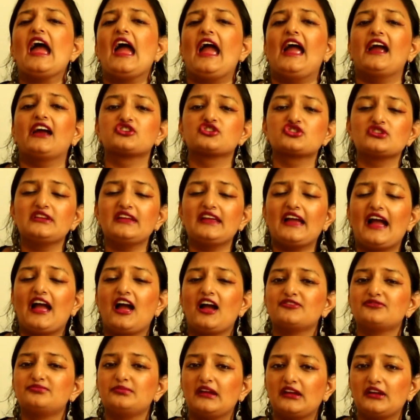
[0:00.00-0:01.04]
Actually, I
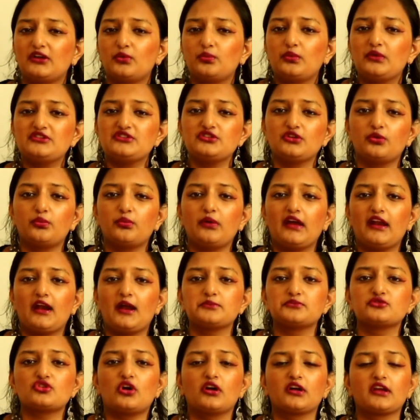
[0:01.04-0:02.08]
have made a video where
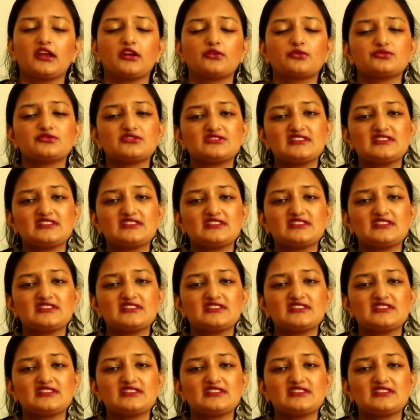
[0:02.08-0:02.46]
I'm talking for